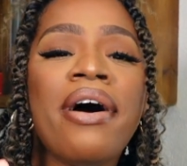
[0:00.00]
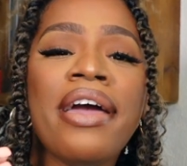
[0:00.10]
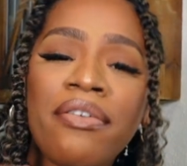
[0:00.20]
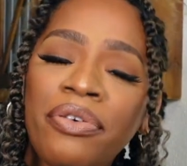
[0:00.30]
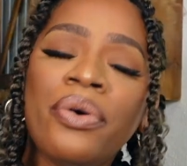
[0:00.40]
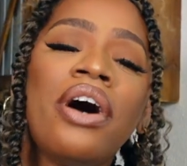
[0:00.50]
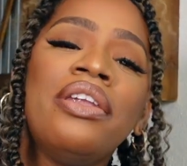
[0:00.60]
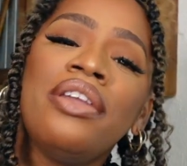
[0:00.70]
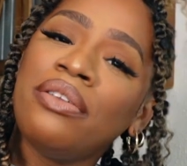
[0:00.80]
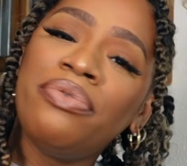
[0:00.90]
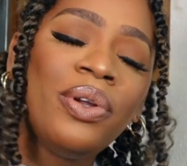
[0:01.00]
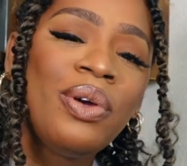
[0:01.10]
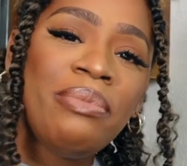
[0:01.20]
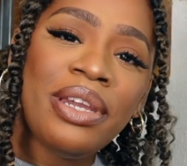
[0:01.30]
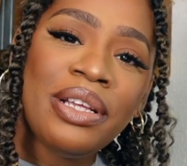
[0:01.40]
If you are not
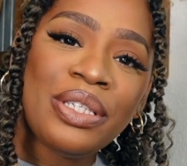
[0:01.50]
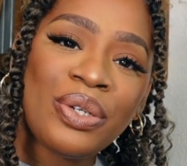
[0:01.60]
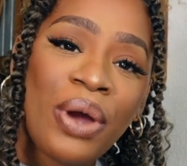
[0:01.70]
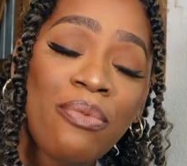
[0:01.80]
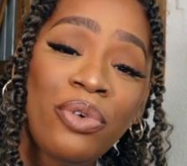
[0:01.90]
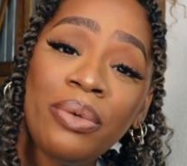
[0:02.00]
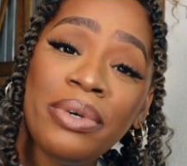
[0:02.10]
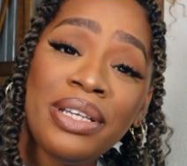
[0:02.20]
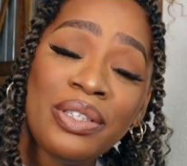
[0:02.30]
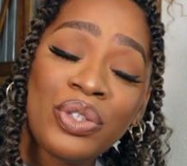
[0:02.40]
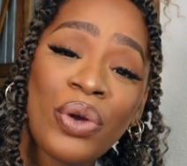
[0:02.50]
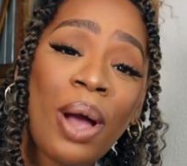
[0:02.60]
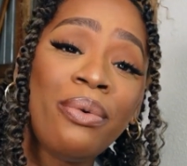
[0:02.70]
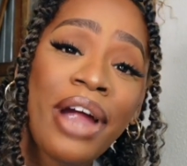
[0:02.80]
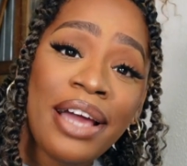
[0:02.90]
following me on Instagram, follow me on
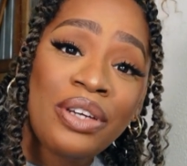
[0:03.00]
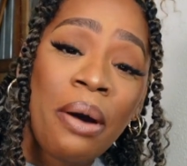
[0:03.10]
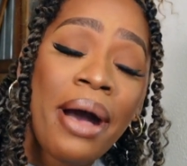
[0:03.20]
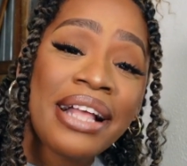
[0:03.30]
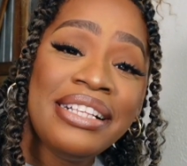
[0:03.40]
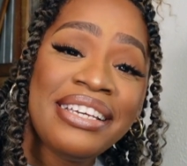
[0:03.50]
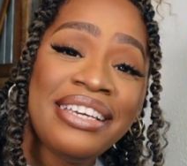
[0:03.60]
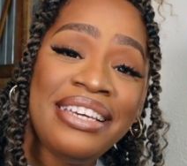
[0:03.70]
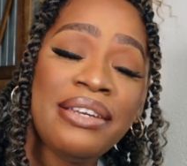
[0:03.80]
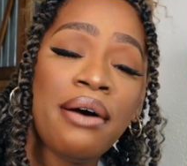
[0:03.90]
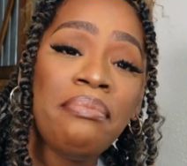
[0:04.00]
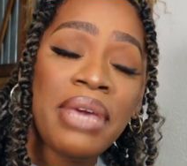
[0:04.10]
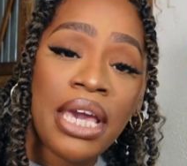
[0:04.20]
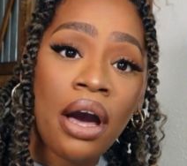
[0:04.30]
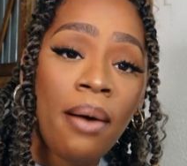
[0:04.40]
Instagram right now at Takida
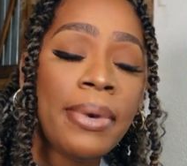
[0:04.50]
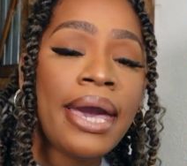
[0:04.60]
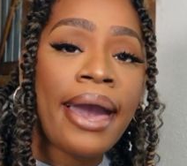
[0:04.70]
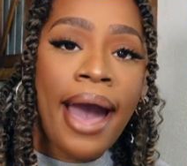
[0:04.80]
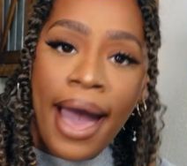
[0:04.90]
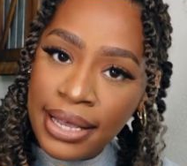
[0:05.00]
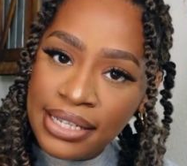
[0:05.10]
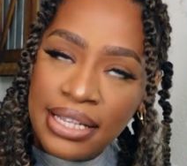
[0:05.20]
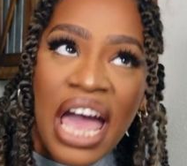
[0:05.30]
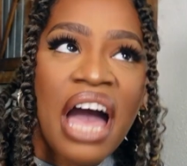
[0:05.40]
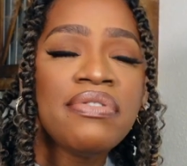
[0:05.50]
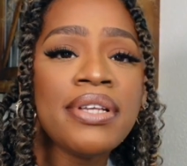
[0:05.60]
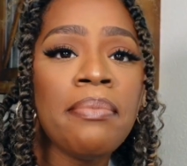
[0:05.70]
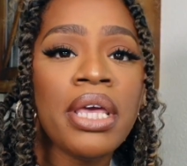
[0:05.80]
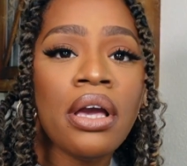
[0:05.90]
Makeup. Guys, I have
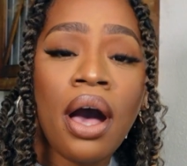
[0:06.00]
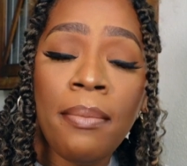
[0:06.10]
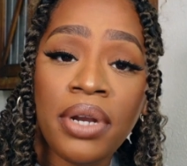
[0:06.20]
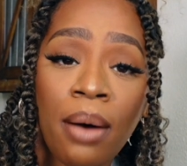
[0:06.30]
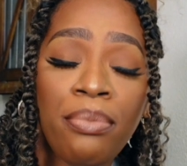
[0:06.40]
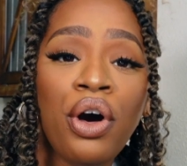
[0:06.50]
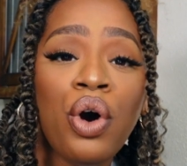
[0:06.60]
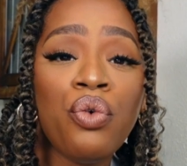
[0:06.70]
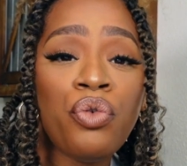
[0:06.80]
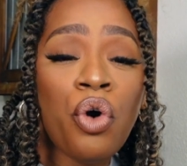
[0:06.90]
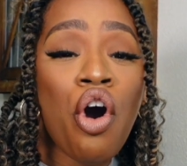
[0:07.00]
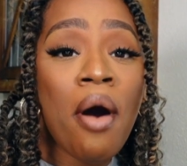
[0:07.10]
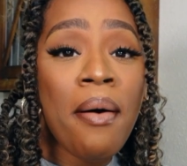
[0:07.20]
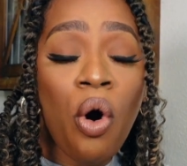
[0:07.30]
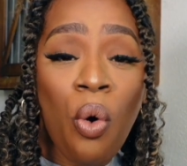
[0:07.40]
something coming up
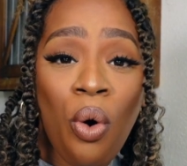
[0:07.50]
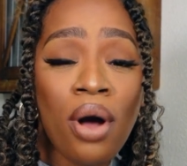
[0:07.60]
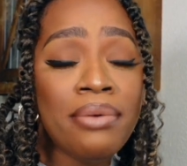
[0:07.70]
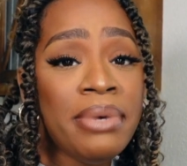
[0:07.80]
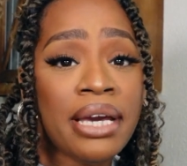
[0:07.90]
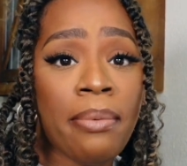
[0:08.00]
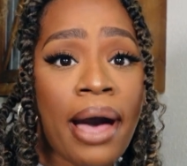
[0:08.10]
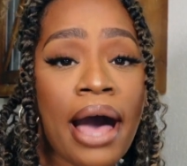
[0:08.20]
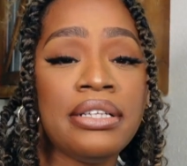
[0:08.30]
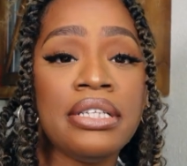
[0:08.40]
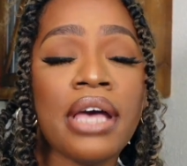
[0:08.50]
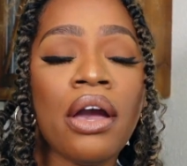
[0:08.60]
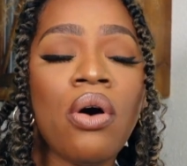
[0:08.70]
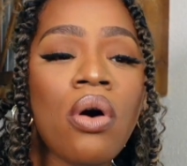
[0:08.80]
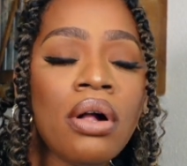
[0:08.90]
for all makeup artists,
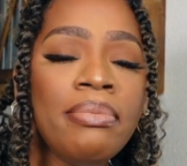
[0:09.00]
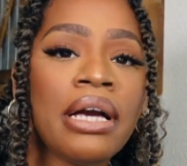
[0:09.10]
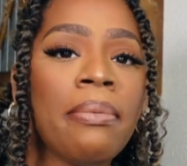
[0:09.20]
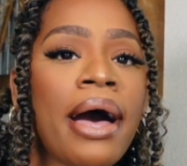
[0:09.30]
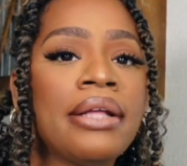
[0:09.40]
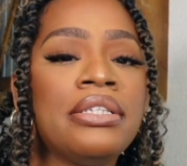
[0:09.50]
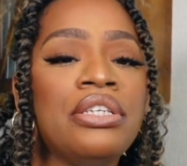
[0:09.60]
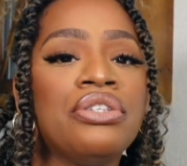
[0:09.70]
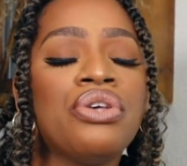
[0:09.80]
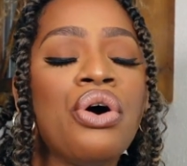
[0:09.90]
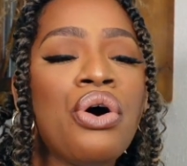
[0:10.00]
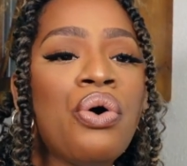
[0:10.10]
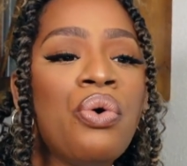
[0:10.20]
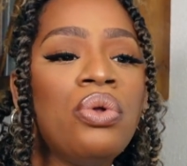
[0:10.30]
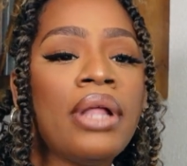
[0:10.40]
like all makeup artists
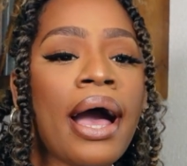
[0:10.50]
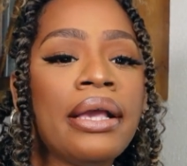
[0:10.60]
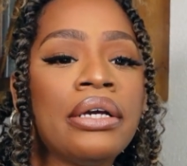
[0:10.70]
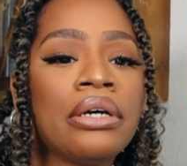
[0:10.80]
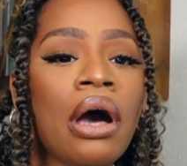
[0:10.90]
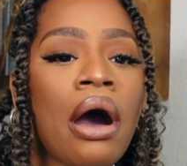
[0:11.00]
who like